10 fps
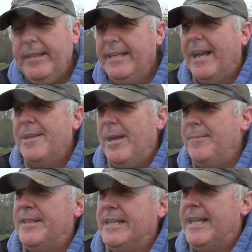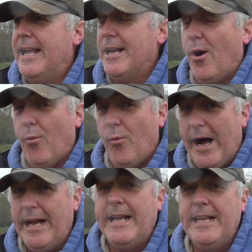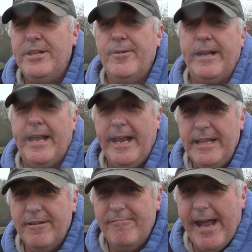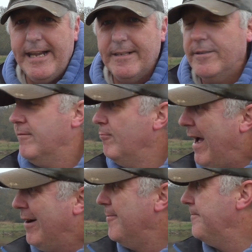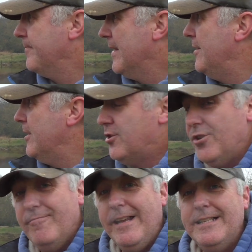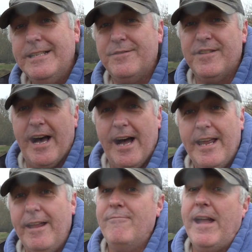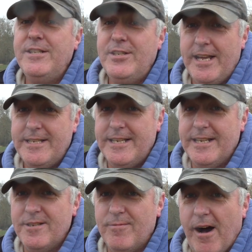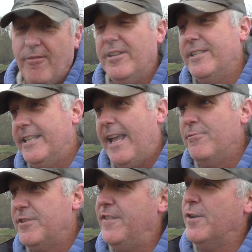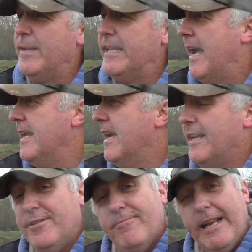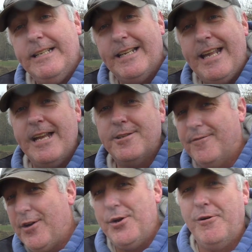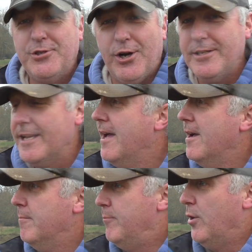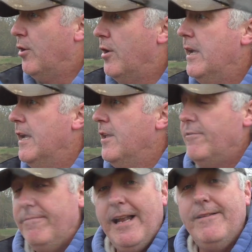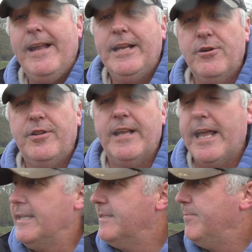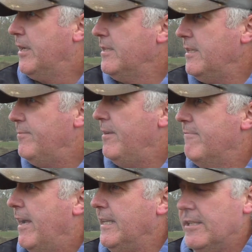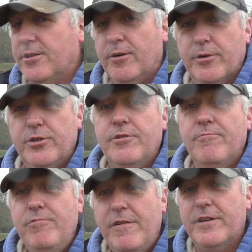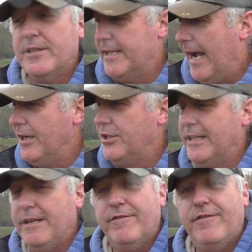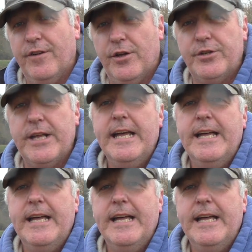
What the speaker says: And now you may be thinking, why are you doing it in the rain? Well, there's two reasons for that. It rained yesterday as well, and today was filming day, and it's rained again, so I've got no choice. But the really good thing is, because it's been raining so much, the river's actually in flood,